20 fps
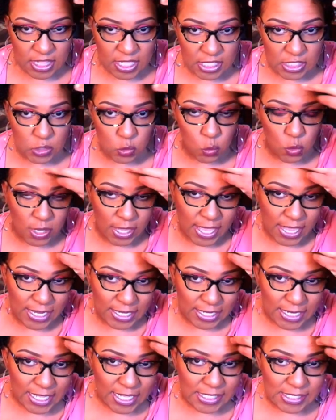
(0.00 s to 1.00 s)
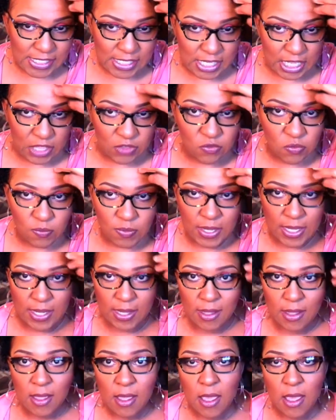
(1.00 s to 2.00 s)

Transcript: this will at least give me